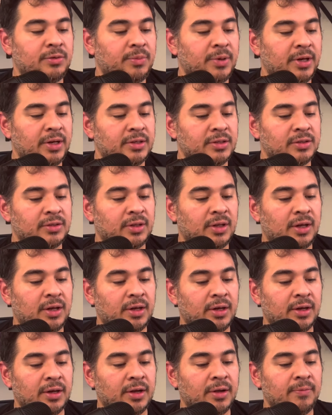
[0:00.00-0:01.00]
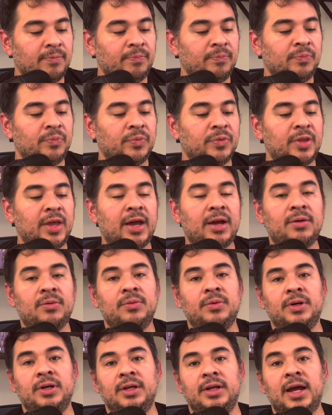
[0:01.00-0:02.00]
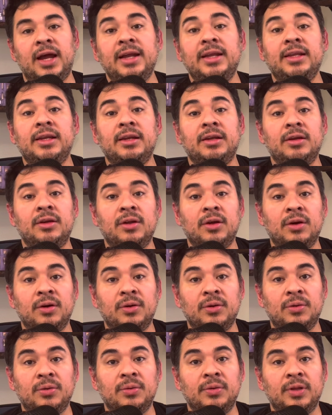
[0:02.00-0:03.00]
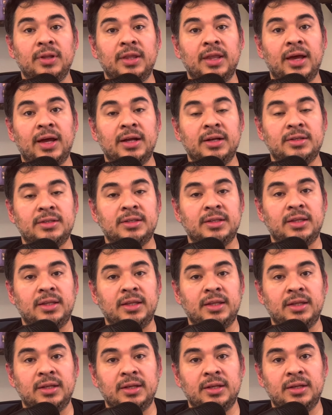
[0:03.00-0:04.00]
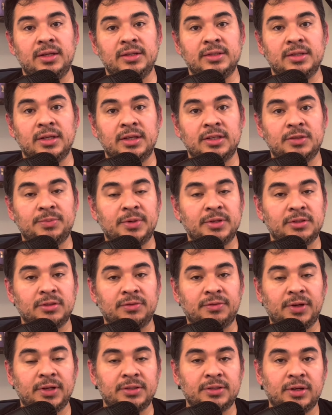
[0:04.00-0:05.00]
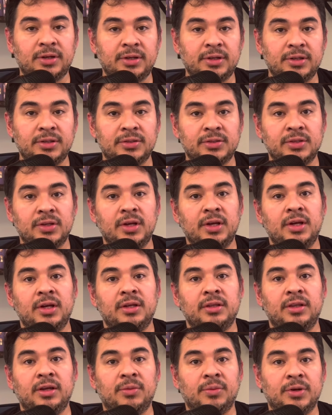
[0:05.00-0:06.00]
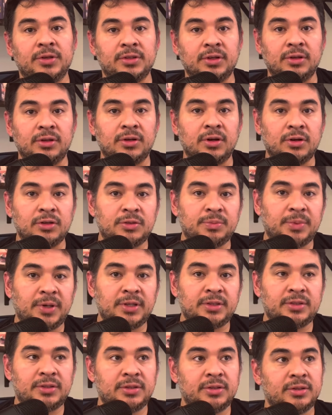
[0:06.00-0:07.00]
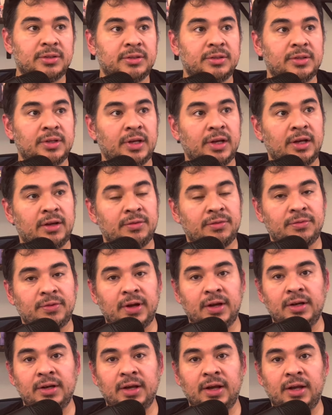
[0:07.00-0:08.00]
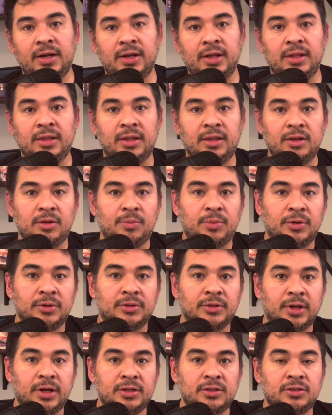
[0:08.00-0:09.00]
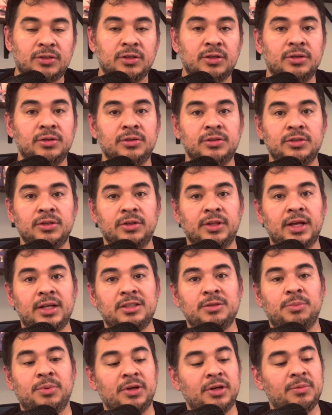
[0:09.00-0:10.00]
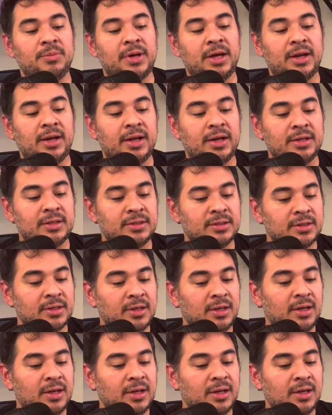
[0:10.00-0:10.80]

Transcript: minutes long. That one, I didn't know that these special effects artists, they worked on Ghostbusters, Fright Night, and then the Poltergeist 2, so that's pretty badass.